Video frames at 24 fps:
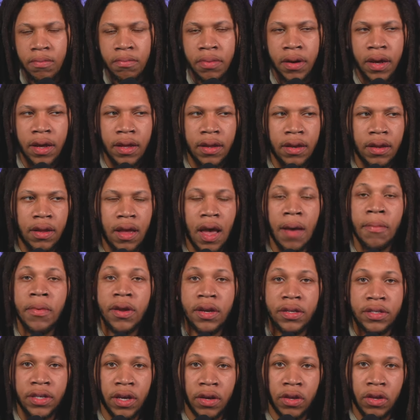but I'm going
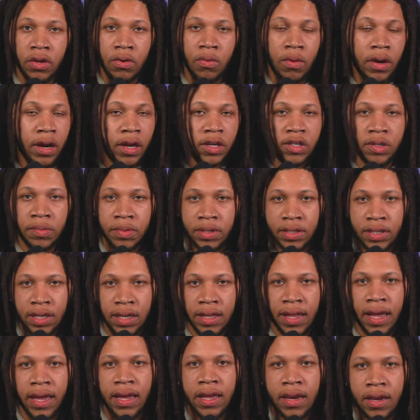to tell you 100%
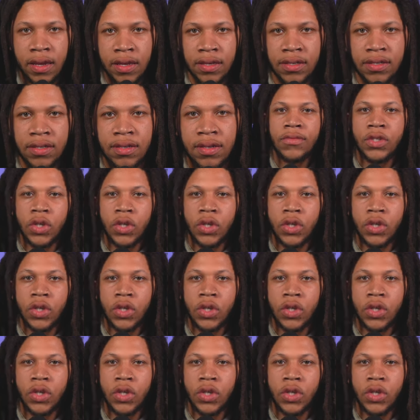like it is.